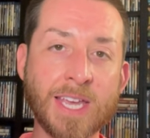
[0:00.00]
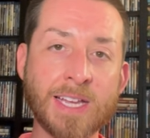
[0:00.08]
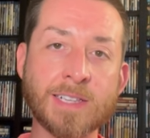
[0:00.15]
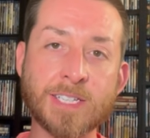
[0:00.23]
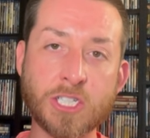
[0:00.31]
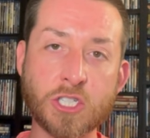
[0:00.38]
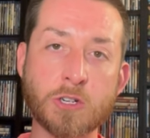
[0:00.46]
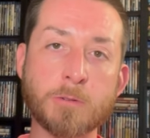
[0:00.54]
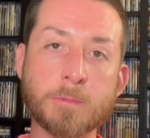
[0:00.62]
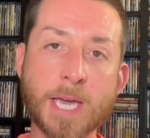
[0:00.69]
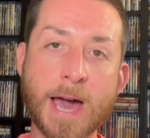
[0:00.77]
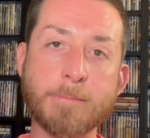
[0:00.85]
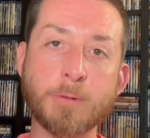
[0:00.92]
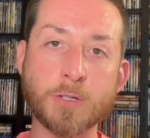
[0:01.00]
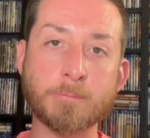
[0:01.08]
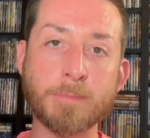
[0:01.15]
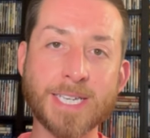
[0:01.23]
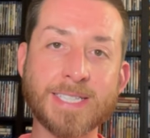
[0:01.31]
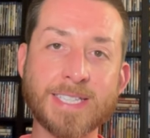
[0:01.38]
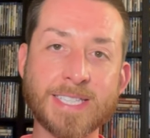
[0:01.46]
English Dolby Atmos
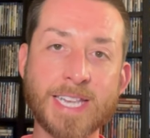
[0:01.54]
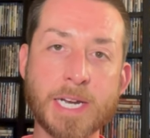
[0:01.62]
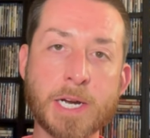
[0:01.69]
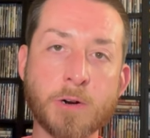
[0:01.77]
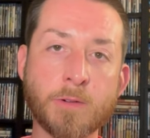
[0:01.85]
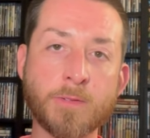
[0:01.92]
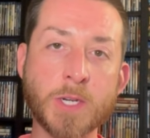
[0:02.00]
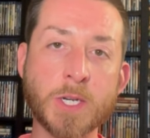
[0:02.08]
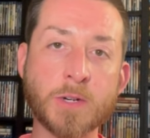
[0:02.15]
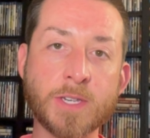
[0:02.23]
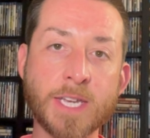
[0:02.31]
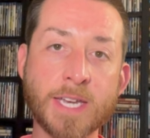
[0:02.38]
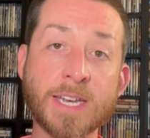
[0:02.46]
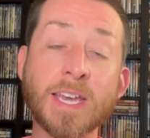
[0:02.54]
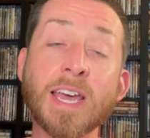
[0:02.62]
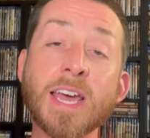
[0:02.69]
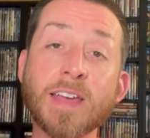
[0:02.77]
mixes that Arrow Video did.